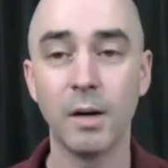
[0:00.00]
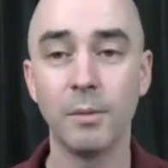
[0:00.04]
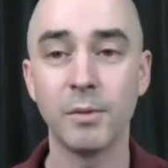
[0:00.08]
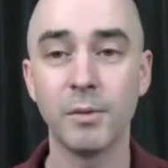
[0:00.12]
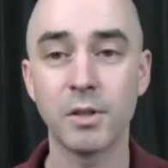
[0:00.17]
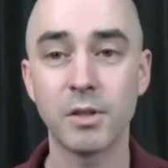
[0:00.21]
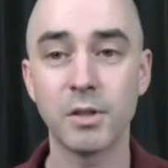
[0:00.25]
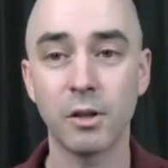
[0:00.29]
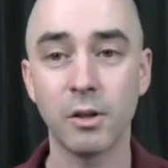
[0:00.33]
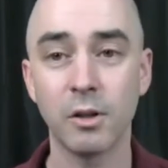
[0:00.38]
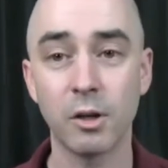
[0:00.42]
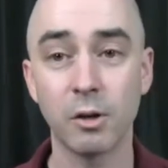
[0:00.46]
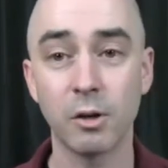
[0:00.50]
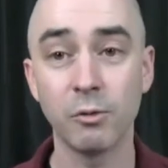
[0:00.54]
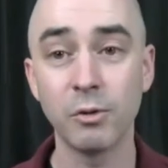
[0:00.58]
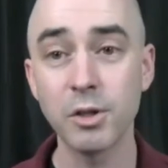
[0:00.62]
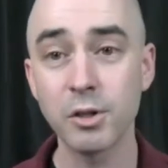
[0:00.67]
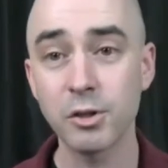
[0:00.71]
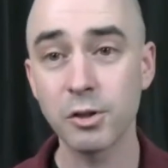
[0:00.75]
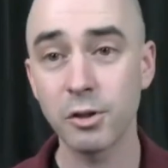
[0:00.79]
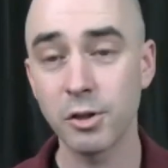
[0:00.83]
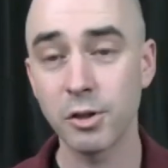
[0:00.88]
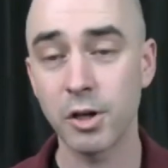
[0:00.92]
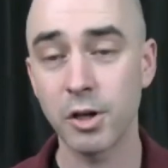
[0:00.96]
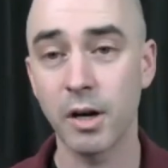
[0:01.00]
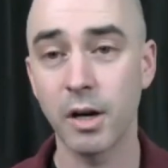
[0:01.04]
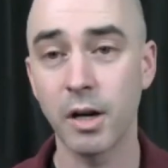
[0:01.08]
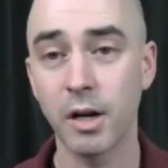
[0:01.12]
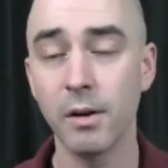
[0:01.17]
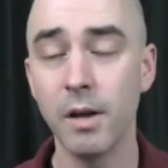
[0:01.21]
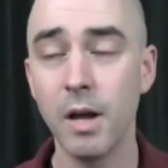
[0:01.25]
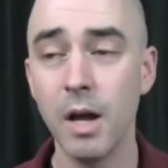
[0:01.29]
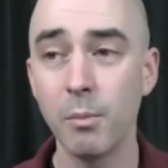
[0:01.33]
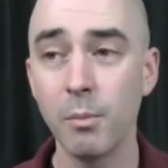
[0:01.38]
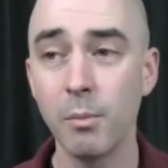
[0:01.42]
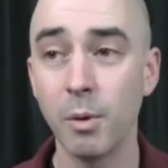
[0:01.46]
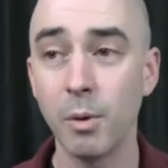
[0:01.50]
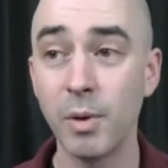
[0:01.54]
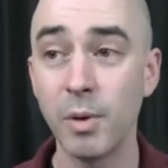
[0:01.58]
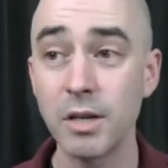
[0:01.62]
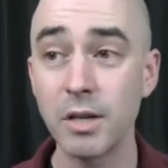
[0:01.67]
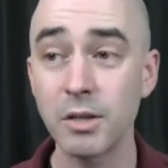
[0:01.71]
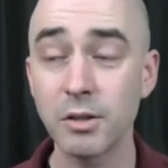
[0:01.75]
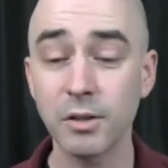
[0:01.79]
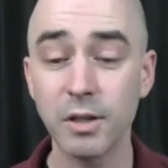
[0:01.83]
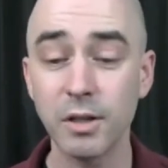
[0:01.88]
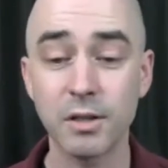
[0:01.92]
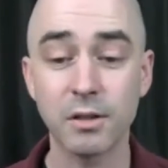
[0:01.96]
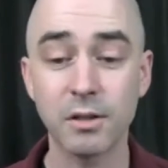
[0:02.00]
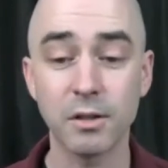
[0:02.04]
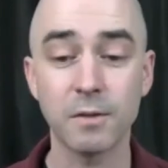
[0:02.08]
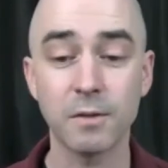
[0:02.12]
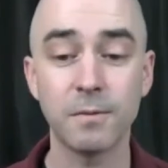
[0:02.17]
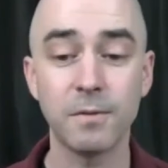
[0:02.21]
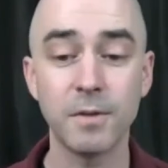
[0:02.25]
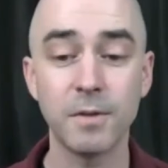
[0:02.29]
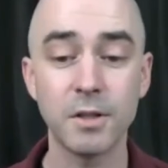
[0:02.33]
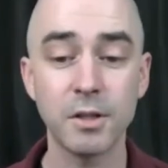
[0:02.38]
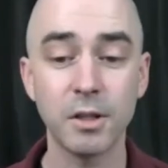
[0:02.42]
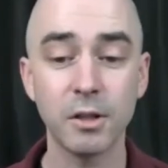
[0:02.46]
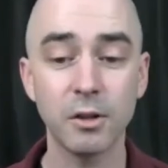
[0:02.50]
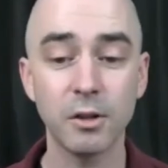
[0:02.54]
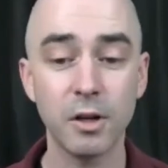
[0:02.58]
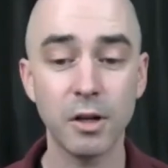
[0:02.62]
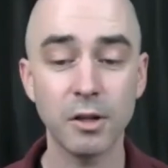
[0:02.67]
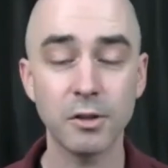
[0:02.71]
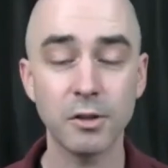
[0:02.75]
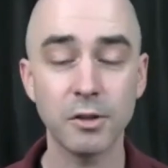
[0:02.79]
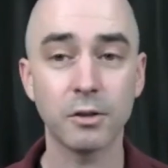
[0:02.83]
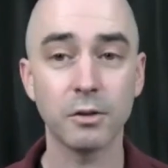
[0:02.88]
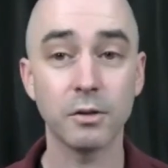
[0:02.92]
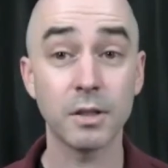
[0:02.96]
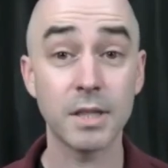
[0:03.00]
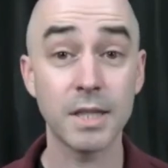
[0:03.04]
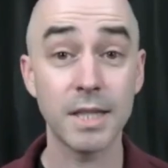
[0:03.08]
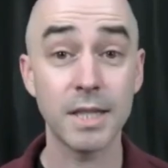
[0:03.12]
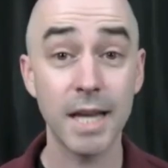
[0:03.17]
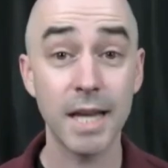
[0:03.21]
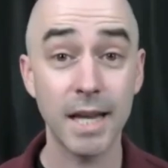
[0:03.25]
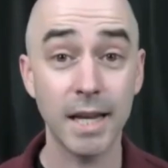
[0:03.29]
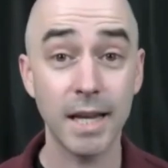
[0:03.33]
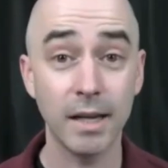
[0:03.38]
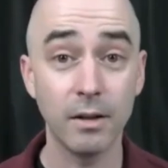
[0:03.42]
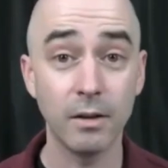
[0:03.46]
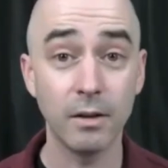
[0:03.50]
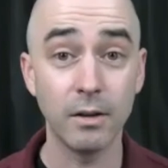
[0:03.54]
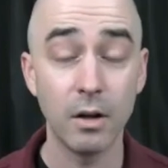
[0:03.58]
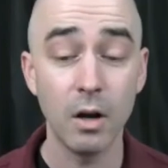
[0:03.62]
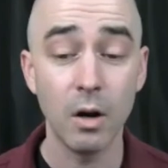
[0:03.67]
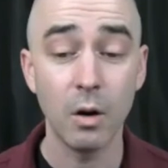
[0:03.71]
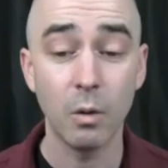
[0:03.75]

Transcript: there's a lot of research on it, but basically it's this physiological state